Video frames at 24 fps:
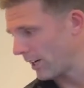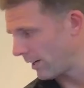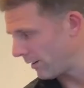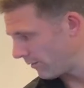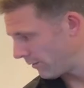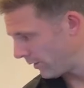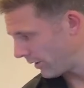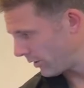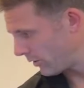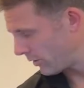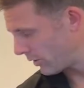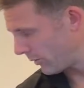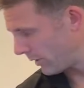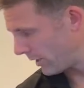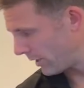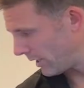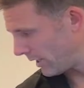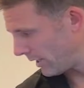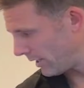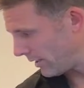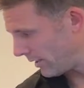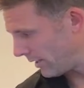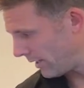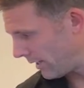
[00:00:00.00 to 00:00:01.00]
So
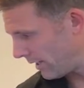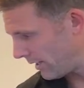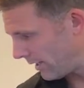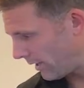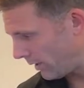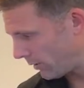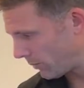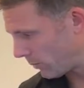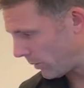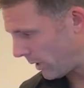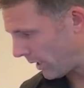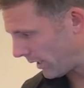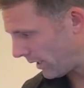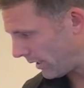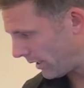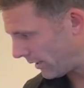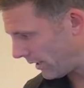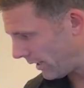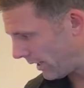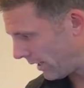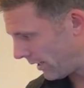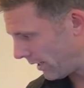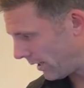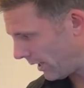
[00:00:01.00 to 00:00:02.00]
it does well
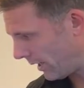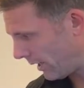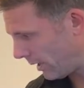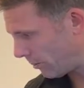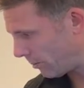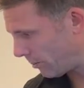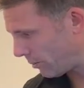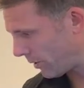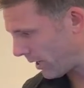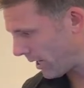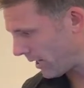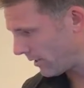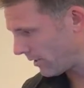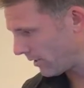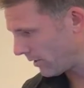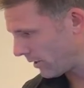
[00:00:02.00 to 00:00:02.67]
in a predator